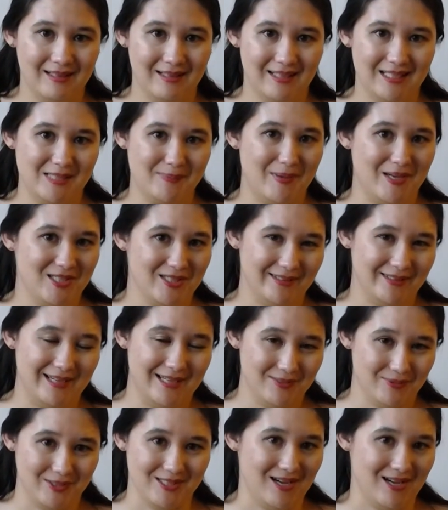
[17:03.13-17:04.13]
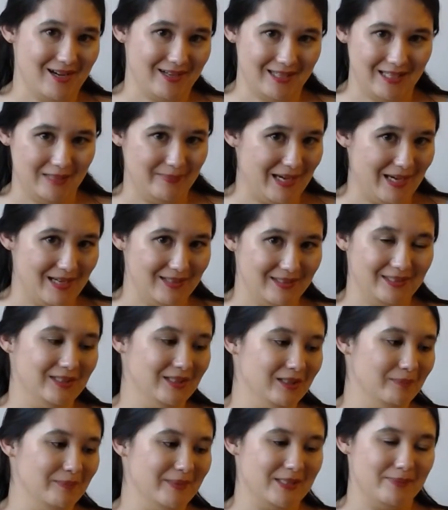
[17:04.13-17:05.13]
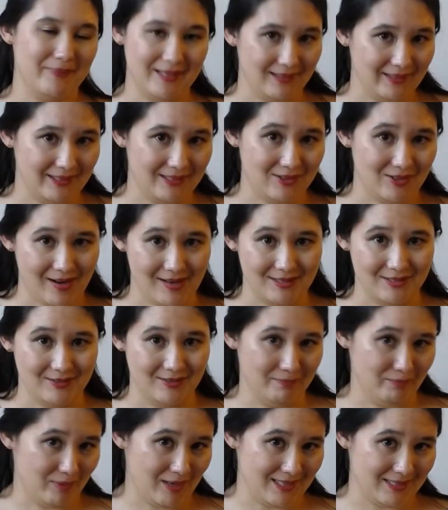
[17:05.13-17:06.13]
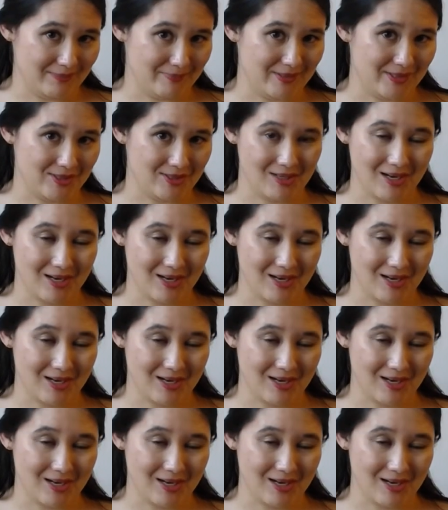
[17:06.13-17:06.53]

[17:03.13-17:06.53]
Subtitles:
especially as we're talking about, Miss Bingley trying to impress Mr.